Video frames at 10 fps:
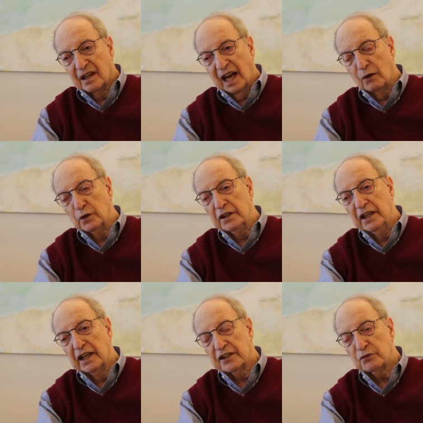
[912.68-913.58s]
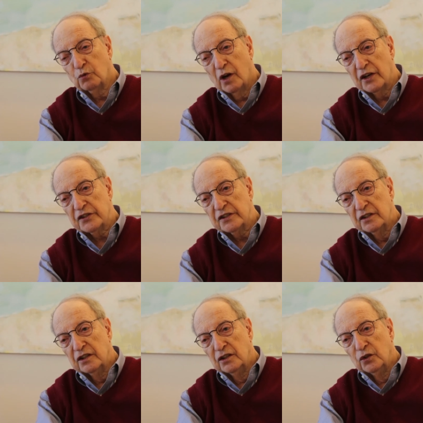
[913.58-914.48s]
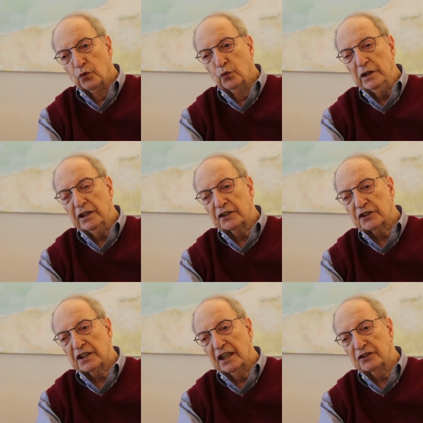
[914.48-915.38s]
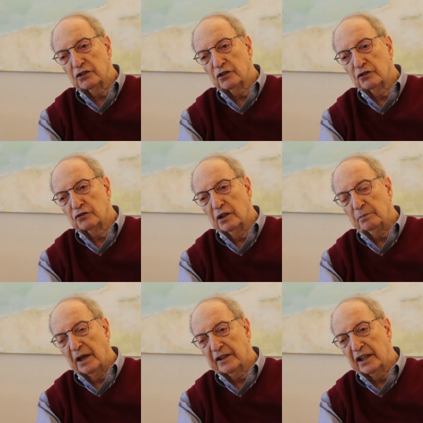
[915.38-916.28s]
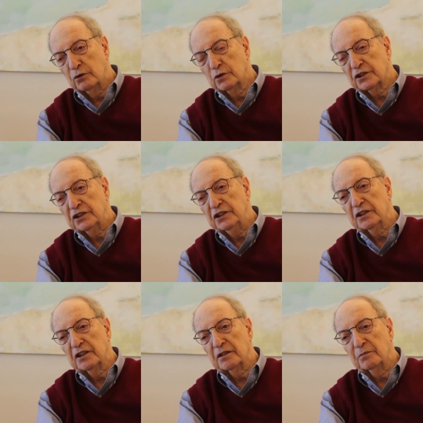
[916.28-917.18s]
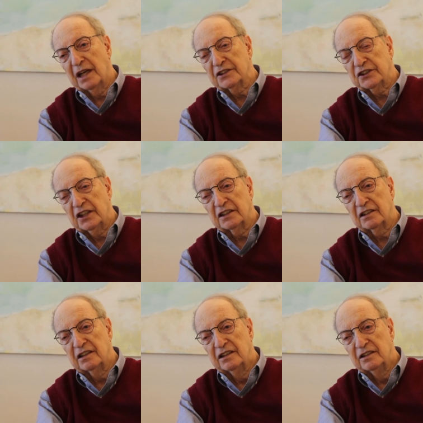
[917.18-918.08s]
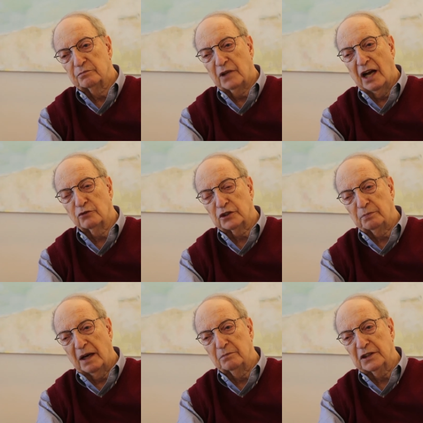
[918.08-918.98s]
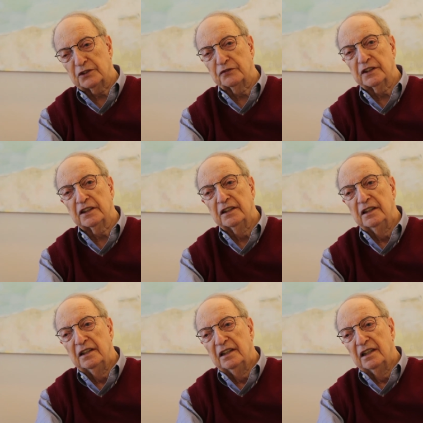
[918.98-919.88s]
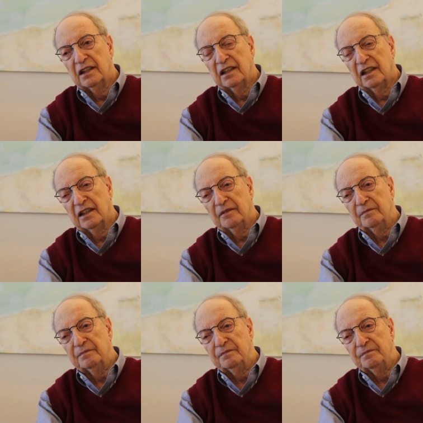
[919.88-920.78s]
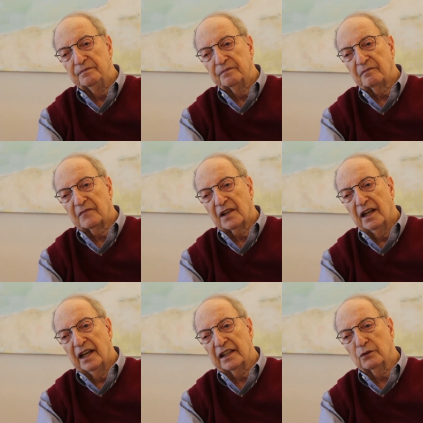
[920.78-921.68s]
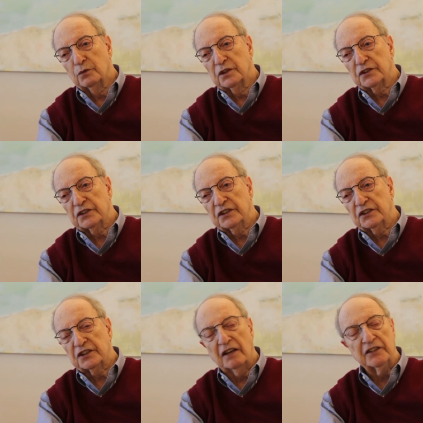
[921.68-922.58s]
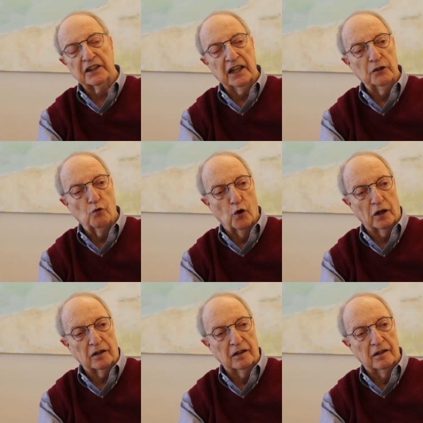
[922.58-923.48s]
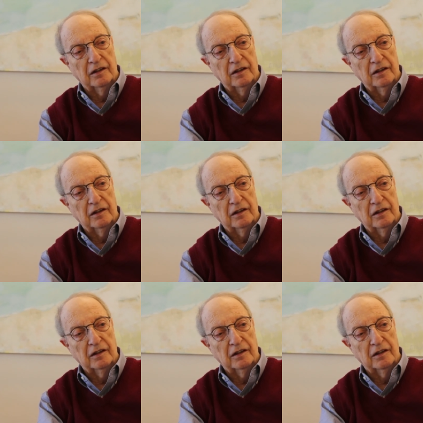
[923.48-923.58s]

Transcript: I would guess, was we had scheduled a trip. I think it was the year my son Brian was bar mitzvah, um, and it was the Seven Day War.